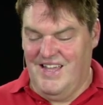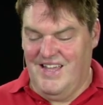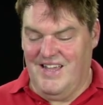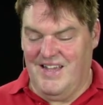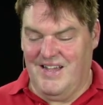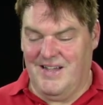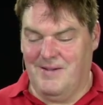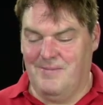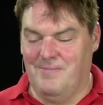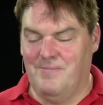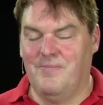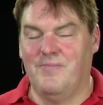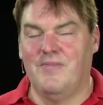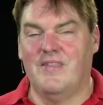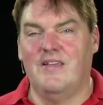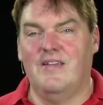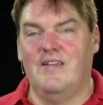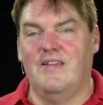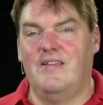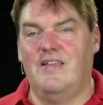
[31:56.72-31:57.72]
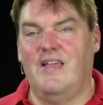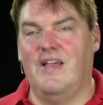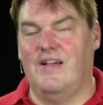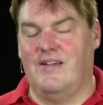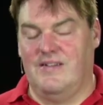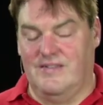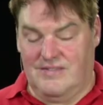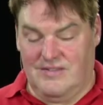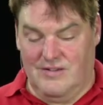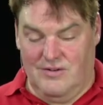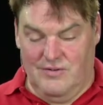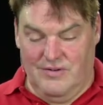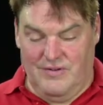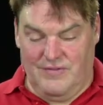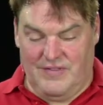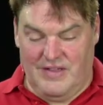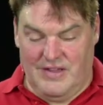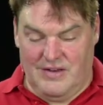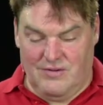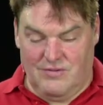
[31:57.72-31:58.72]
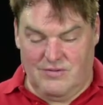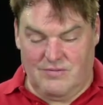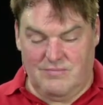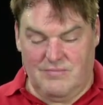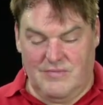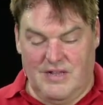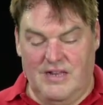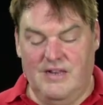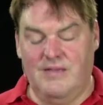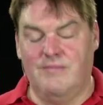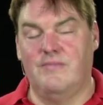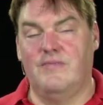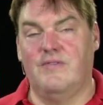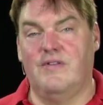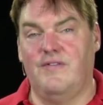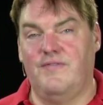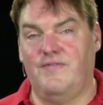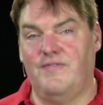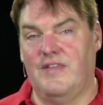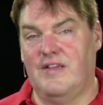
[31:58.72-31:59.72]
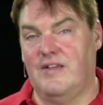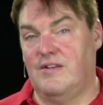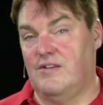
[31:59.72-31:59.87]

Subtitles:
So if there are